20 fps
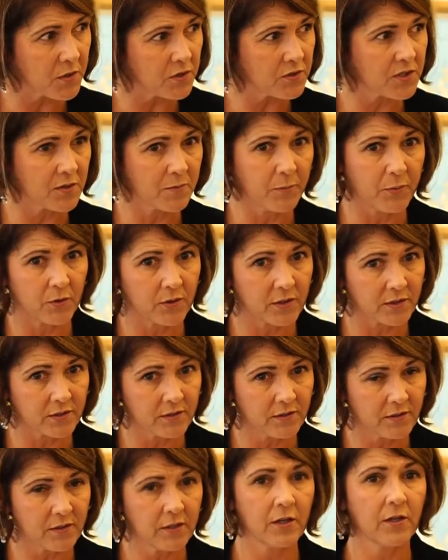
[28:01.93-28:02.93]
most
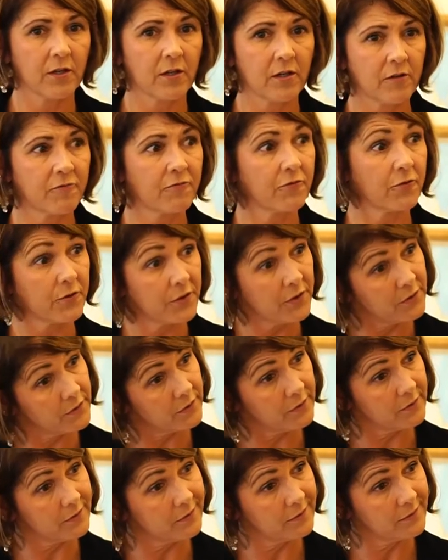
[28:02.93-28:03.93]
important for
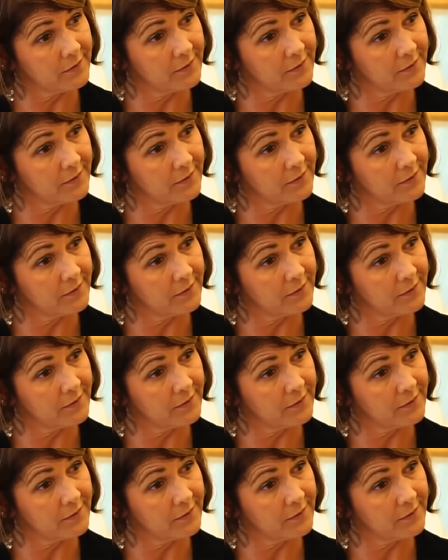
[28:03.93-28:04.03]
you.